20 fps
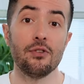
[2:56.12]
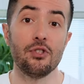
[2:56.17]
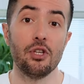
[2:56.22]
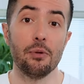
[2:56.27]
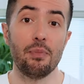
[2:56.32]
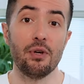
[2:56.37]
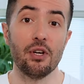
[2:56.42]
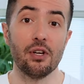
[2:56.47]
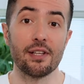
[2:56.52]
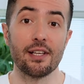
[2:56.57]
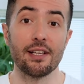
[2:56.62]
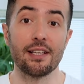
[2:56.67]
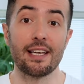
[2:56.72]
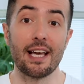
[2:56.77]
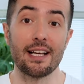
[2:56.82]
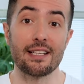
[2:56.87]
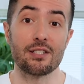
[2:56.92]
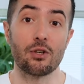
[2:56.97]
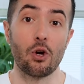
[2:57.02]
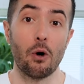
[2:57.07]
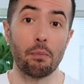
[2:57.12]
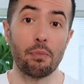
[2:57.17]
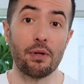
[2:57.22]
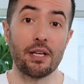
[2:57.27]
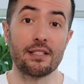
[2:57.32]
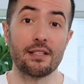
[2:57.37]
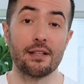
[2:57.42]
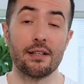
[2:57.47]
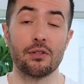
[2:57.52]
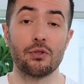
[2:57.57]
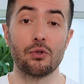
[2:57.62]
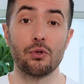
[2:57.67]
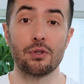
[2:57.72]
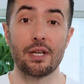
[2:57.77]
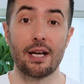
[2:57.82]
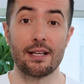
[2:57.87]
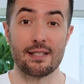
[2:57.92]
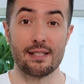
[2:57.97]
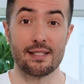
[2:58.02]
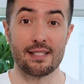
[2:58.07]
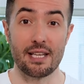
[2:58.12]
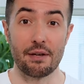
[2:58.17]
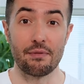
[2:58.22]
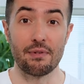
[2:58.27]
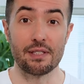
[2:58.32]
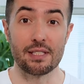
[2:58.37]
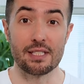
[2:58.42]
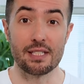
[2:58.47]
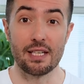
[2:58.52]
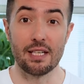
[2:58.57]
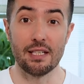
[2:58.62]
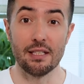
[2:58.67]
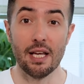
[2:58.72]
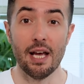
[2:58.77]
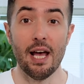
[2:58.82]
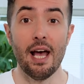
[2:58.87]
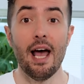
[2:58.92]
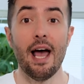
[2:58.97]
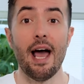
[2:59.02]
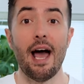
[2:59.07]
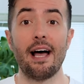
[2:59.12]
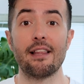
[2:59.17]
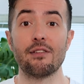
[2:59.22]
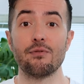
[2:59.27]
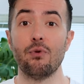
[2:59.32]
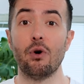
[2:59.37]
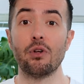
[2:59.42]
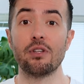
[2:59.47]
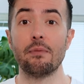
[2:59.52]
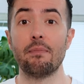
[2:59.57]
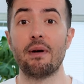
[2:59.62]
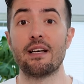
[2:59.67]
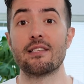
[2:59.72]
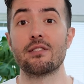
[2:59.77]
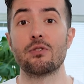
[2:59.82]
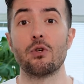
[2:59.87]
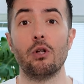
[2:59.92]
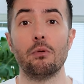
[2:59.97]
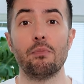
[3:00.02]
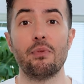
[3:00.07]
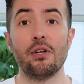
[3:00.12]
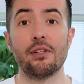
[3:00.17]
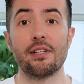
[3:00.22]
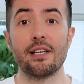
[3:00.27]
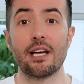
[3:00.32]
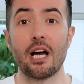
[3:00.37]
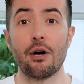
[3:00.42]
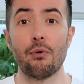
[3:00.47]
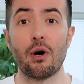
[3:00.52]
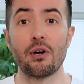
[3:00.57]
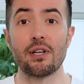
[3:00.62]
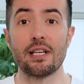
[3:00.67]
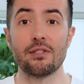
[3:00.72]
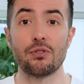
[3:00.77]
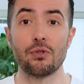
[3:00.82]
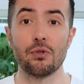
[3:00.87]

The building gets completed in 2017 and won the Best Tall Building Award in